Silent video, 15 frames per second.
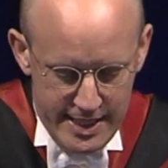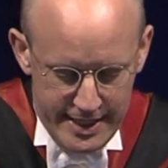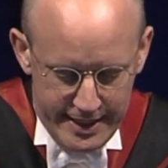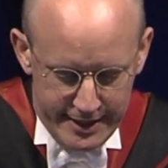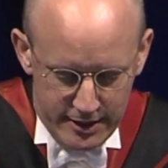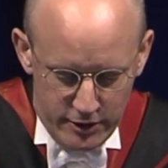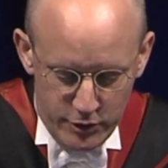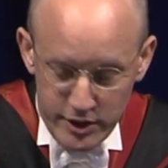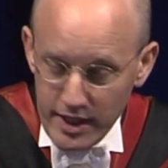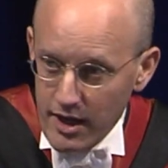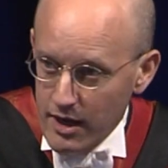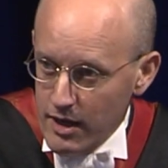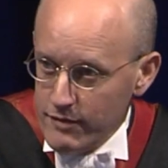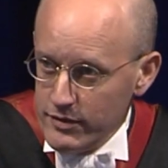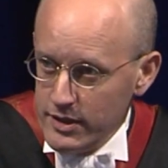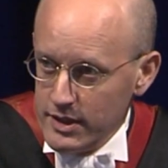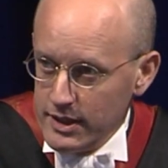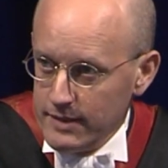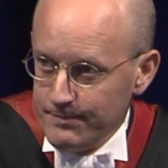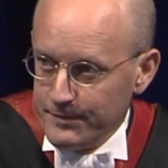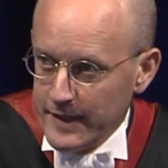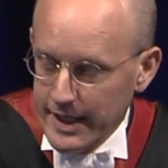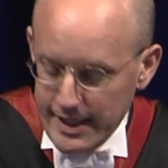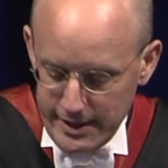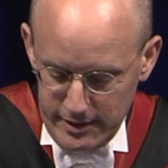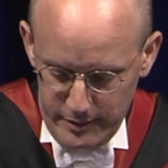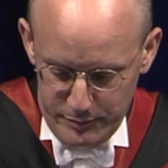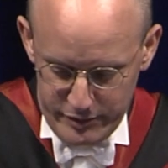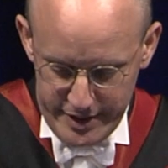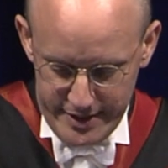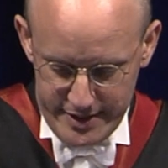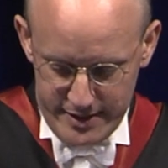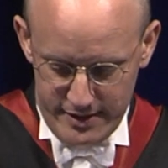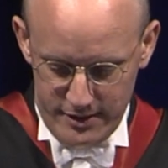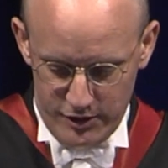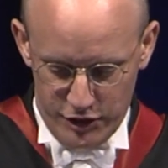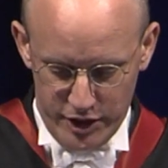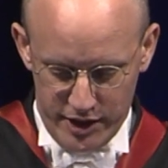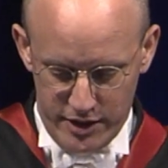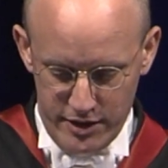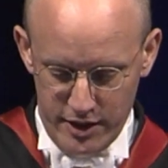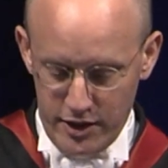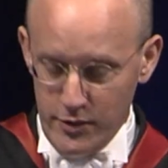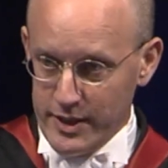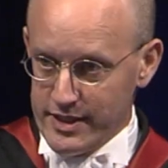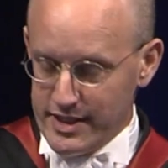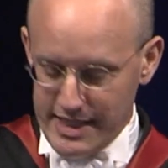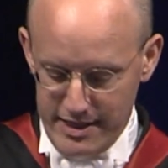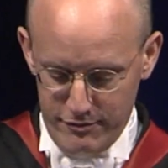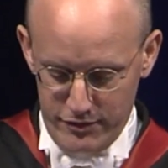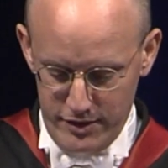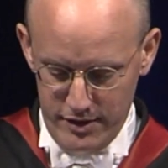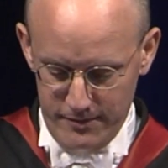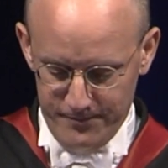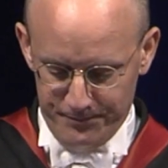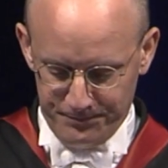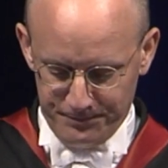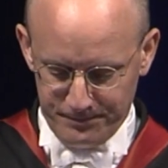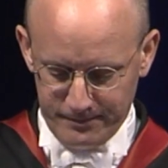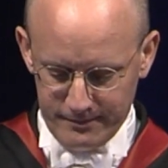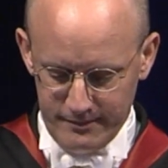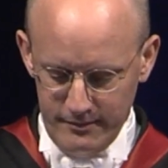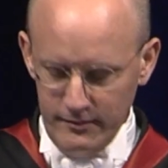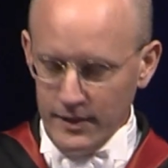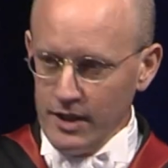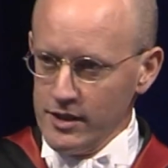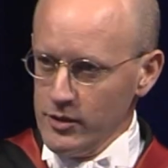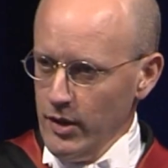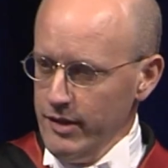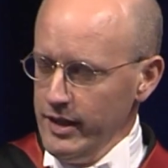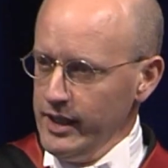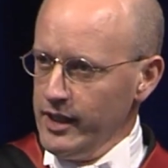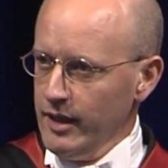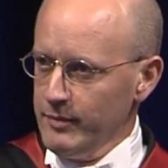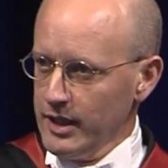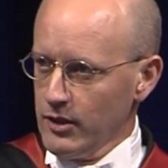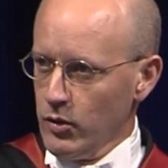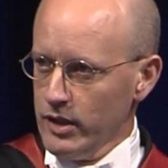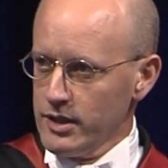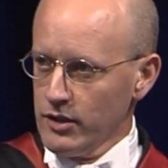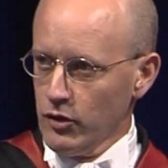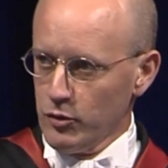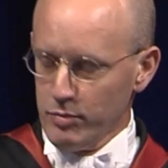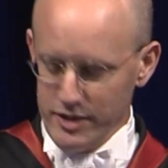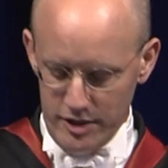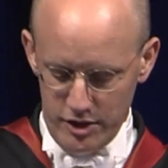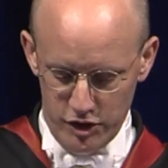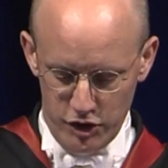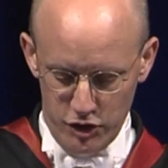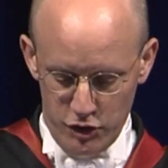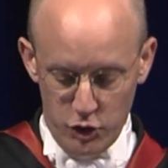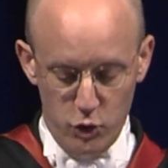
including Harvard, Yale, Princeton, Chicago, and Stanford. So I think I'm in quite a good position to